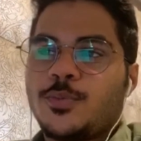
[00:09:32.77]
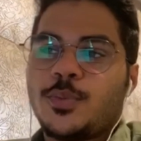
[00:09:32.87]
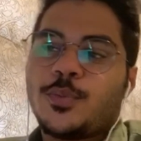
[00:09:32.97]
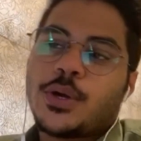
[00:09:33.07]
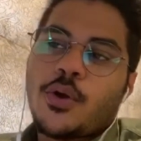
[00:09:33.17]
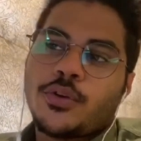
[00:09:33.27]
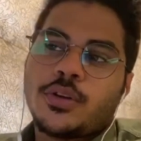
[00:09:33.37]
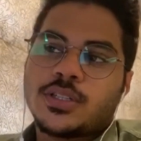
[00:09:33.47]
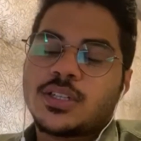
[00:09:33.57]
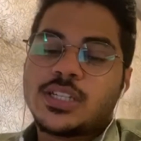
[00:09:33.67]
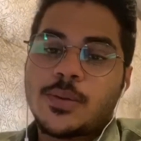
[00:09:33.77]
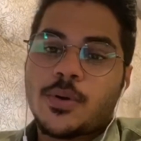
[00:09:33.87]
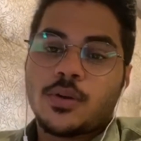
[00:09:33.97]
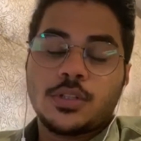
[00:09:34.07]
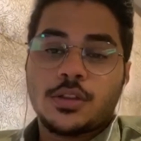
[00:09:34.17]
we are going to discuss
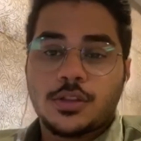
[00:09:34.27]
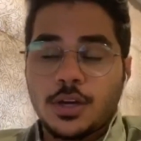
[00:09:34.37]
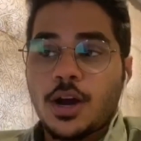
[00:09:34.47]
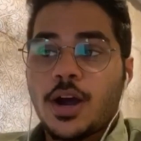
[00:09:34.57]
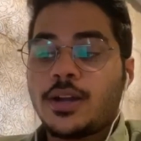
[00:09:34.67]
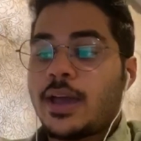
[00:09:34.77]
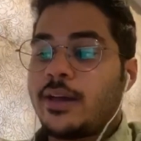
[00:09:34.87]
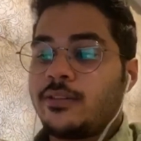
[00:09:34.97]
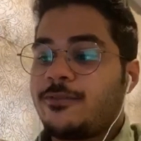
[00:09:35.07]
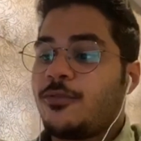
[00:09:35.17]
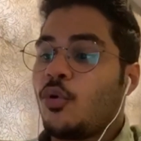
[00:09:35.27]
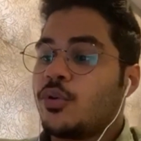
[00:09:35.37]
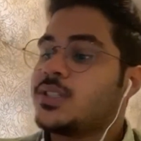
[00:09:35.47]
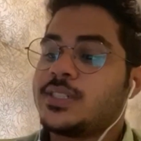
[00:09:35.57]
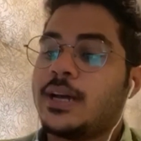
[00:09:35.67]
about the 3rd and
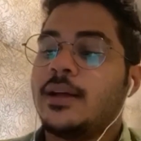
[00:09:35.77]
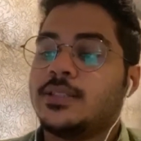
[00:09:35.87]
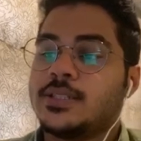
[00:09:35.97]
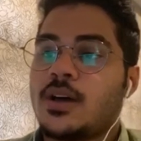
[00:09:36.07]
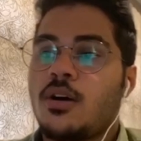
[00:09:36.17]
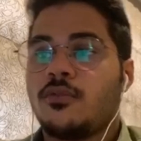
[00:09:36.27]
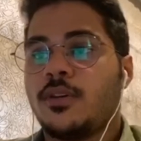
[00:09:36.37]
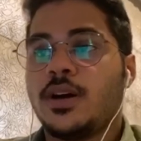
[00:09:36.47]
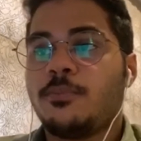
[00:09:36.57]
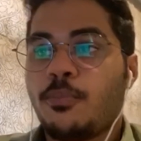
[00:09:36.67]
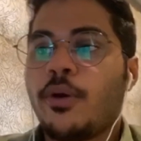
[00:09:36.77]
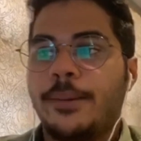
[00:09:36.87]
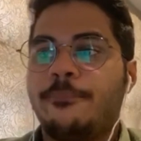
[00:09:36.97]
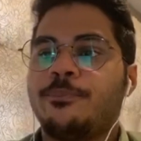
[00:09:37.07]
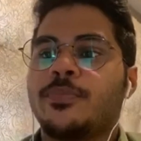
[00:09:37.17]
4th stanza of our poem.
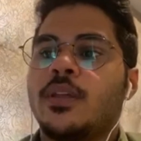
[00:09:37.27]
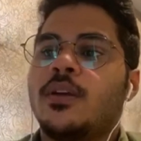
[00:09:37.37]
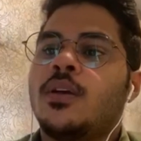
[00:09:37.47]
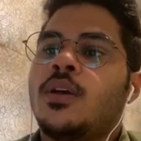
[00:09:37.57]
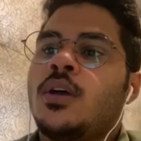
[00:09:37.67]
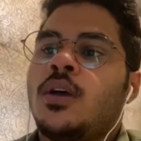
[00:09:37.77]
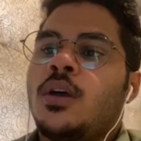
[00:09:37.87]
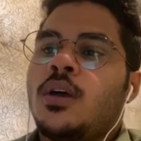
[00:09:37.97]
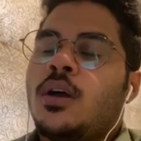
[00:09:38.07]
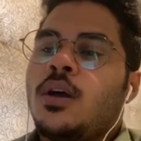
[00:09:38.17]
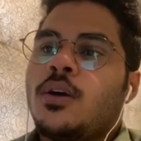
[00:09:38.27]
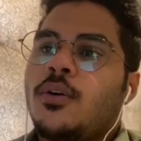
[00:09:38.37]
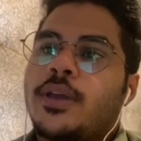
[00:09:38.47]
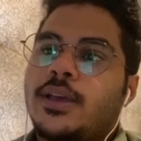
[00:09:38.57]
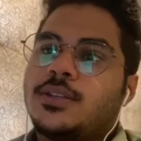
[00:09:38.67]

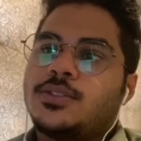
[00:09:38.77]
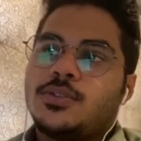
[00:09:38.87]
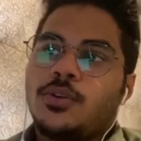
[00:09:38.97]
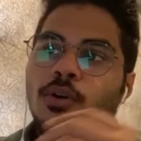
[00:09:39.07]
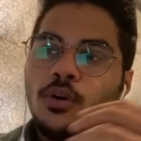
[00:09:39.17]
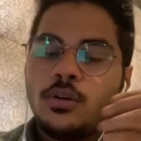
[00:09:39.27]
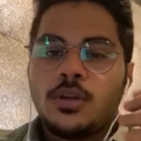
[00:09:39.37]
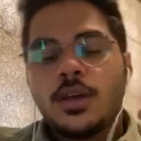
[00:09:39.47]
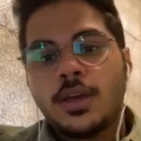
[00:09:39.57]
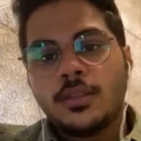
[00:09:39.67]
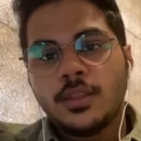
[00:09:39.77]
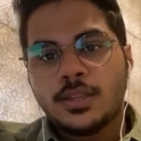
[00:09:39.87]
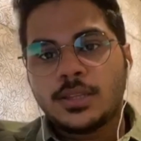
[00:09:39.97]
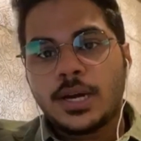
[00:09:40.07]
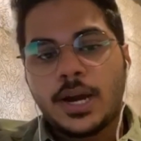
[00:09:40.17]
Okay, so in the
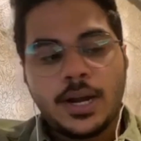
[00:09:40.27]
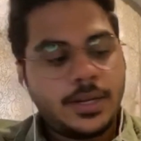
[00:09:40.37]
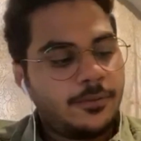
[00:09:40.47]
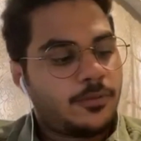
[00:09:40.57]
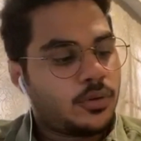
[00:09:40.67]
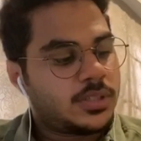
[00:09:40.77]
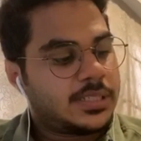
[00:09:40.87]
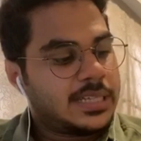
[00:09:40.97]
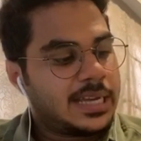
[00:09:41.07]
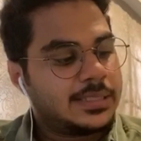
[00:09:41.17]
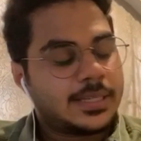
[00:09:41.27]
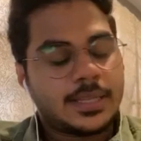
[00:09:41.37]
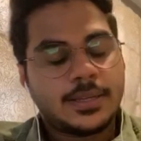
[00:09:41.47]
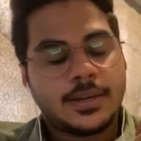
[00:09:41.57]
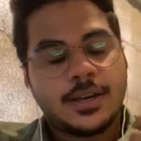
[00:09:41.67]
3rd and 4th stanza,
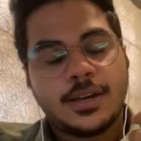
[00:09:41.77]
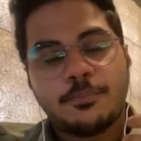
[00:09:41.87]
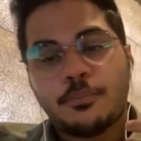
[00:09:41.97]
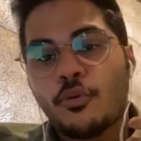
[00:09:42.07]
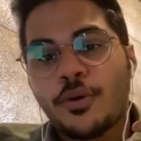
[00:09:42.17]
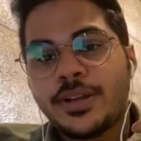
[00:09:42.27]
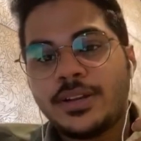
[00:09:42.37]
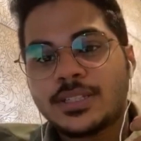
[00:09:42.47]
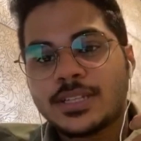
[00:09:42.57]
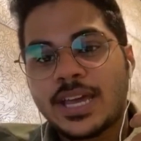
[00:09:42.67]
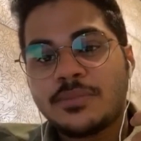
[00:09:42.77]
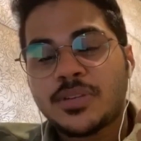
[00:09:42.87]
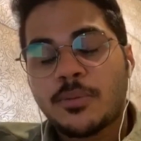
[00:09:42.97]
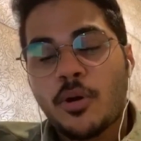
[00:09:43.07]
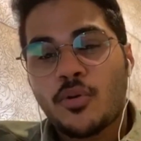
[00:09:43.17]
the poet describes
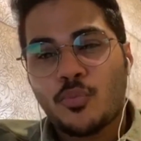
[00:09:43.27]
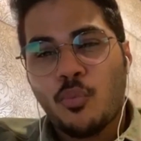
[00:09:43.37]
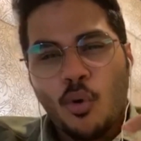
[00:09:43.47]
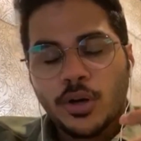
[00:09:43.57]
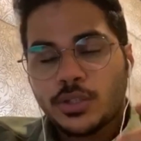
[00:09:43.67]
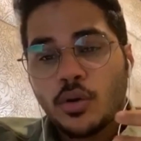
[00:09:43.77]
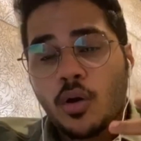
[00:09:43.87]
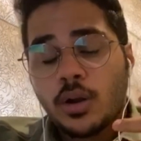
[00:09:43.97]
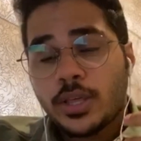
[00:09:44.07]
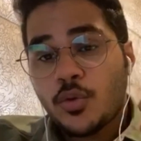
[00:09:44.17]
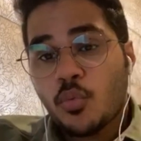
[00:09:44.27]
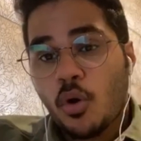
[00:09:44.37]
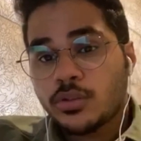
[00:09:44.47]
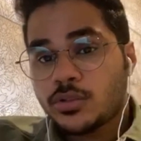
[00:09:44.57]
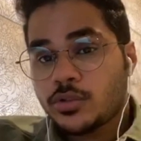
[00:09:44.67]
about what all he
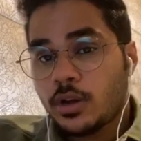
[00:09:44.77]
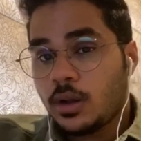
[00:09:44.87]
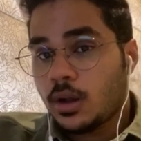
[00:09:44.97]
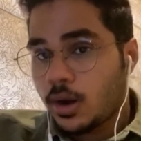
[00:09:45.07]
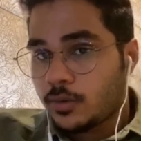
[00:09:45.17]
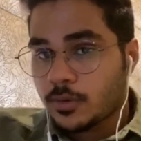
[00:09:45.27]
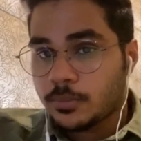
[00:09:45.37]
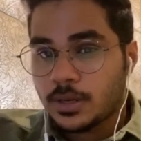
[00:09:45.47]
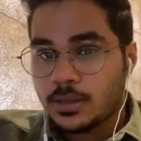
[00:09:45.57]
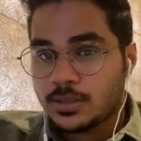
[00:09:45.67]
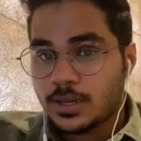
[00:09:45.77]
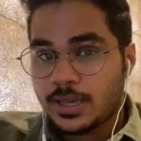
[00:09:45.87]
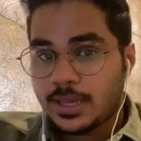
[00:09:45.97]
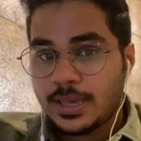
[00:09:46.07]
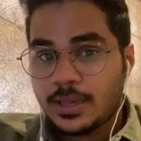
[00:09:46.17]
wants to learn from the nature.
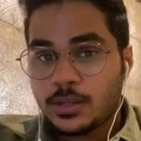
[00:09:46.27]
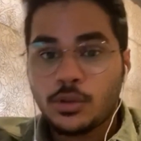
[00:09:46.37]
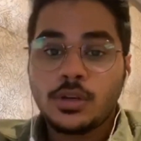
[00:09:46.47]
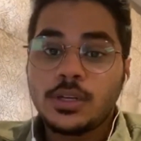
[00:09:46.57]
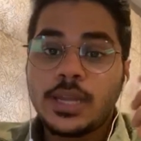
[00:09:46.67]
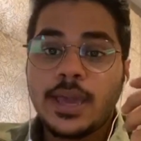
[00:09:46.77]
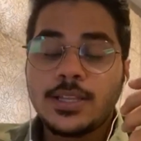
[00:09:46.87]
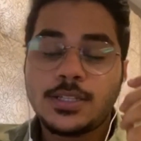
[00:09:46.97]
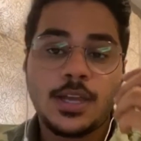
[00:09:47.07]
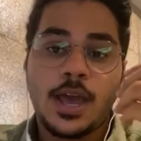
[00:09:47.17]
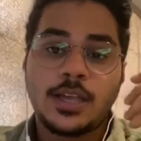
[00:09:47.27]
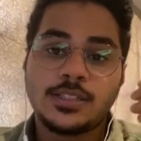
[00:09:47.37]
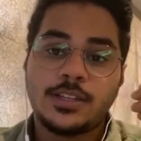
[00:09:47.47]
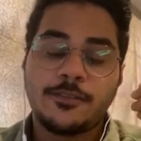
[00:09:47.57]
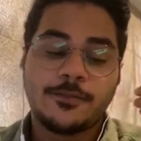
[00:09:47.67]
The nature has
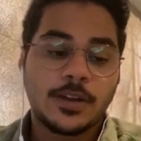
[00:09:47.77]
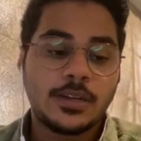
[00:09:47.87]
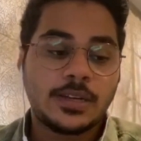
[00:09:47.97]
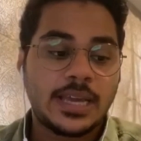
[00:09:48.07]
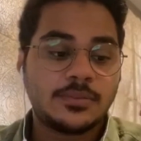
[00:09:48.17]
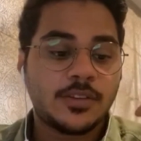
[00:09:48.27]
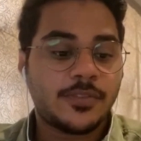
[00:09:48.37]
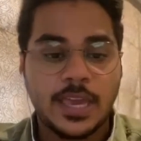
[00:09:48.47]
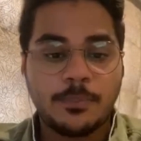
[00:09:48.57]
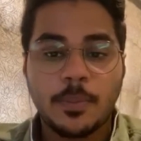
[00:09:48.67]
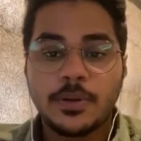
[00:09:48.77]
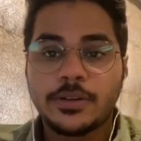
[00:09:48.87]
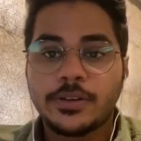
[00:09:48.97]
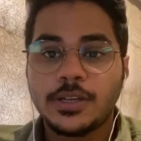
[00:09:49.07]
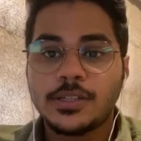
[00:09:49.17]
different types of
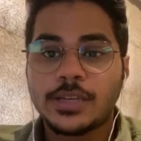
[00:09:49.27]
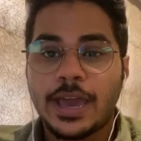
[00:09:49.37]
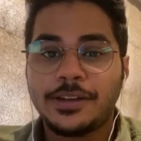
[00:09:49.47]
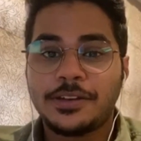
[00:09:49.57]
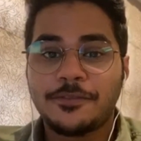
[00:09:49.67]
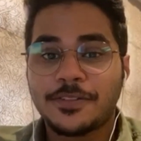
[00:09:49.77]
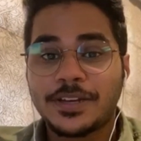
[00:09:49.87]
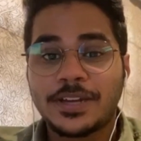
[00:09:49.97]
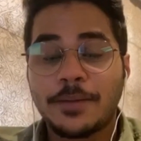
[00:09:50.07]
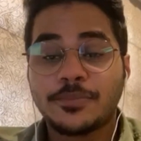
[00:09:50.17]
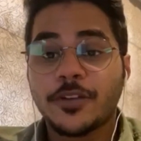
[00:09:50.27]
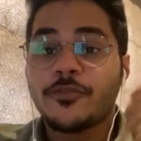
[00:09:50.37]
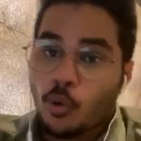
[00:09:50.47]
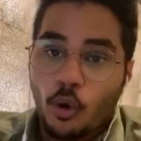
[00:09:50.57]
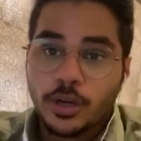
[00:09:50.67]
capabilities and different types of
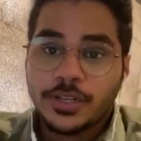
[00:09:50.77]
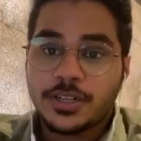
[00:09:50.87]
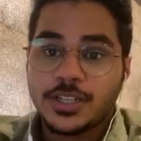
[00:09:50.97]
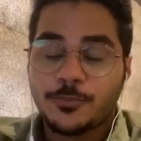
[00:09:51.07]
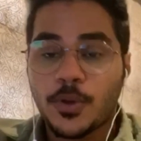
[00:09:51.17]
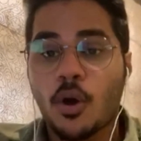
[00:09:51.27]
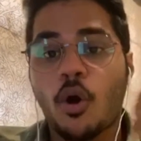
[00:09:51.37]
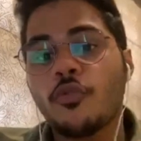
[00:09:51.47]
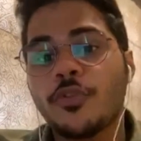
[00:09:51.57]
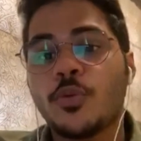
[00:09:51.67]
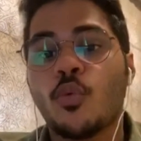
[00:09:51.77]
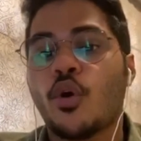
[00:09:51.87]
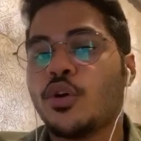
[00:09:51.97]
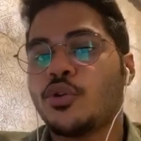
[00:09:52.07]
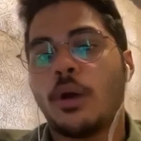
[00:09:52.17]
qualities we often
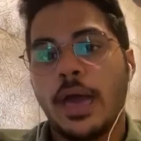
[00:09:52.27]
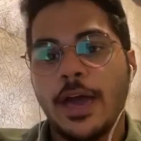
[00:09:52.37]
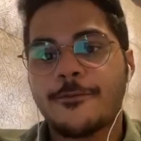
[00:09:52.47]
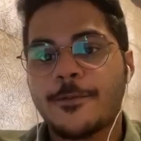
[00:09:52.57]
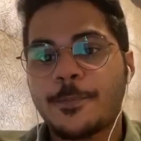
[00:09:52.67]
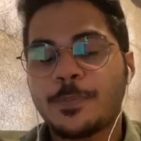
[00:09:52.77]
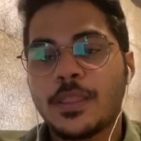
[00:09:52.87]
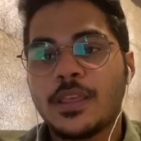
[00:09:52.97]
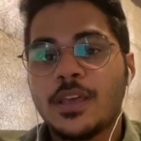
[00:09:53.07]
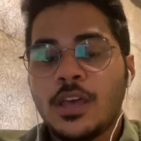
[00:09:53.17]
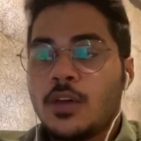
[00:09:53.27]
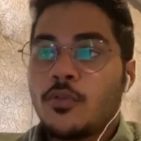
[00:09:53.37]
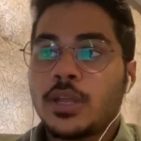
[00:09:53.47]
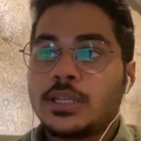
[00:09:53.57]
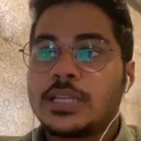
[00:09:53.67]
want to have.
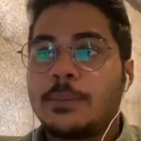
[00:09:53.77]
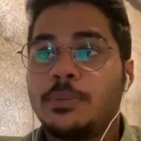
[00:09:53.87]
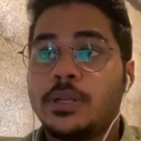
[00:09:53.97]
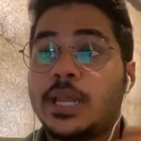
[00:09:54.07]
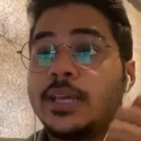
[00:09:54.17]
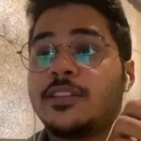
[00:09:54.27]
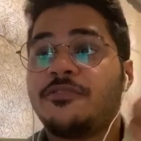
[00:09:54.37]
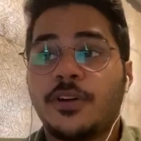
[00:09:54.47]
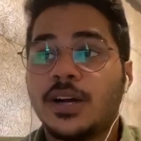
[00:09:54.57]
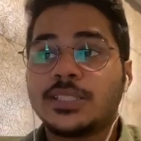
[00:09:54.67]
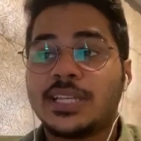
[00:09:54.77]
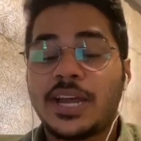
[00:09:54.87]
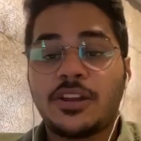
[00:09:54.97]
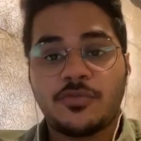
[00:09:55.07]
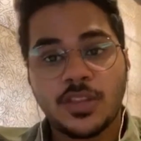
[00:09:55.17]
For example, like the first
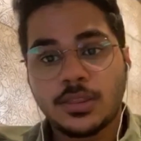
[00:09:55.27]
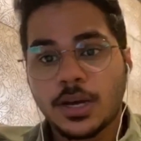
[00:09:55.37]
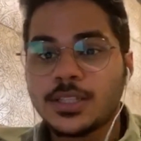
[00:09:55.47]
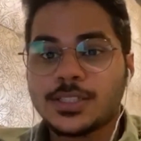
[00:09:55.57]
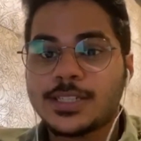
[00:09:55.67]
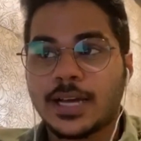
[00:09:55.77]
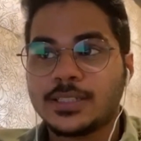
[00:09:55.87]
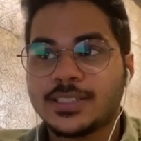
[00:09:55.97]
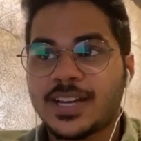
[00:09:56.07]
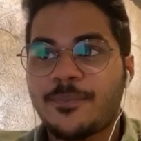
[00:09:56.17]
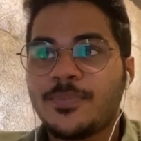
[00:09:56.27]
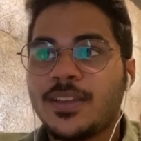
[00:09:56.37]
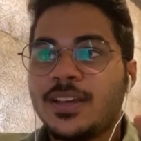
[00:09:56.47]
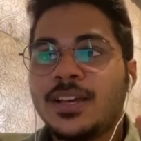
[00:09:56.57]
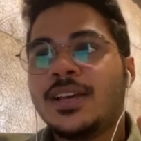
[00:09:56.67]
line of the 3rd stanza,
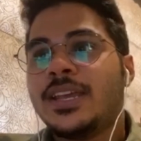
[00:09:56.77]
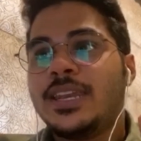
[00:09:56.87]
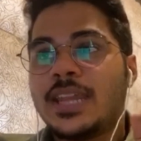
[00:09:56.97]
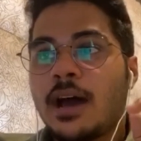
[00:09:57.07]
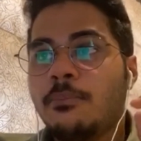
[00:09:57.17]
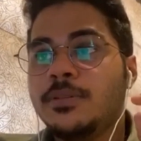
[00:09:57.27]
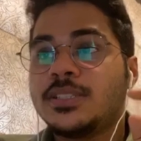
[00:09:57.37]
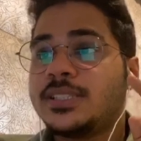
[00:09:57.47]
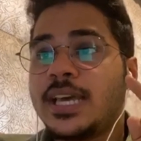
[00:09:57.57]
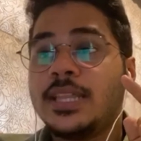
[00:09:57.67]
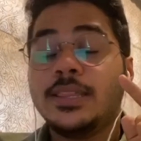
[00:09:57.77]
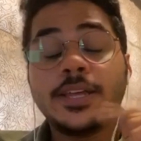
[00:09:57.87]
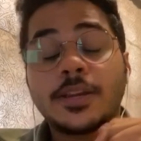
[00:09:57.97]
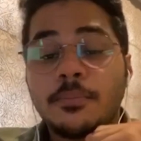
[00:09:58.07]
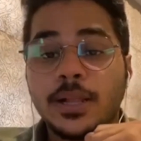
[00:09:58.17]
Nab se
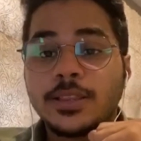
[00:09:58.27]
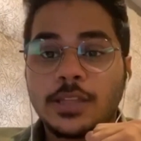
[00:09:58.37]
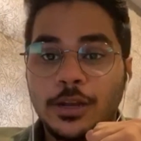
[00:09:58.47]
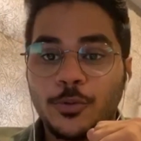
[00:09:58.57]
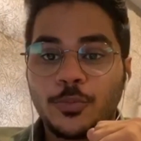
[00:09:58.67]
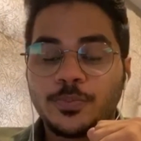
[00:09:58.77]
nirmal talu.